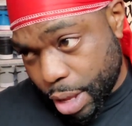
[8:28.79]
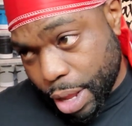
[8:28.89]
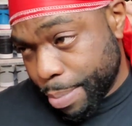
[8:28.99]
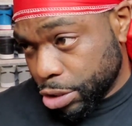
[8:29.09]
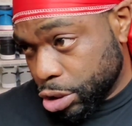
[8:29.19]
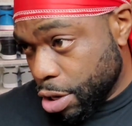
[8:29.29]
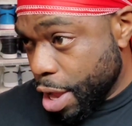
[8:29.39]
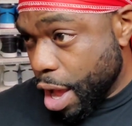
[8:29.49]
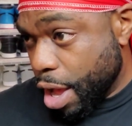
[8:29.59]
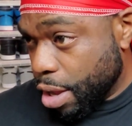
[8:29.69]
I'm gonna show
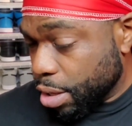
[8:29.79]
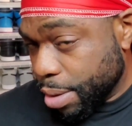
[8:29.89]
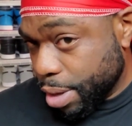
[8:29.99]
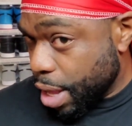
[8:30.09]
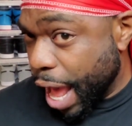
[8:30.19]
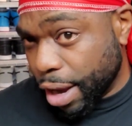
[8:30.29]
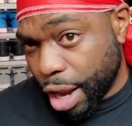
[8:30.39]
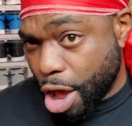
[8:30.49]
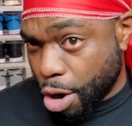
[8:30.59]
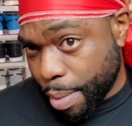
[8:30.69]
y'all how
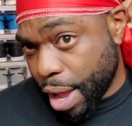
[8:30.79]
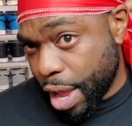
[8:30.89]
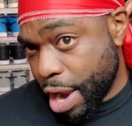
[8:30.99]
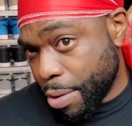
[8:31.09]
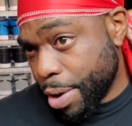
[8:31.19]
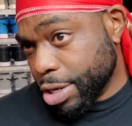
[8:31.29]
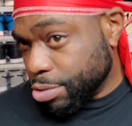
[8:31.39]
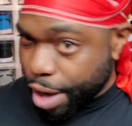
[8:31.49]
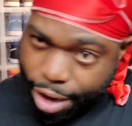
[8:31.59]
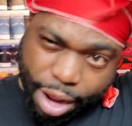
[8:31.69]
long my hair is
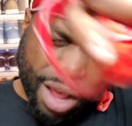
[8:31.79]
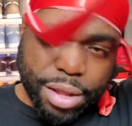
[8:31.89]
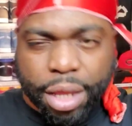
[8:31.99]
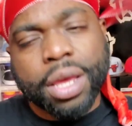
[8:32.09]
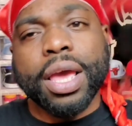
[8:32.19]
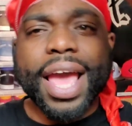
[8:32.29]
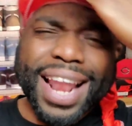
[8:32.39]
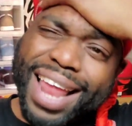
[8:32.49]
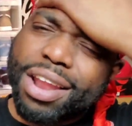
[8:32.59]
right now. And I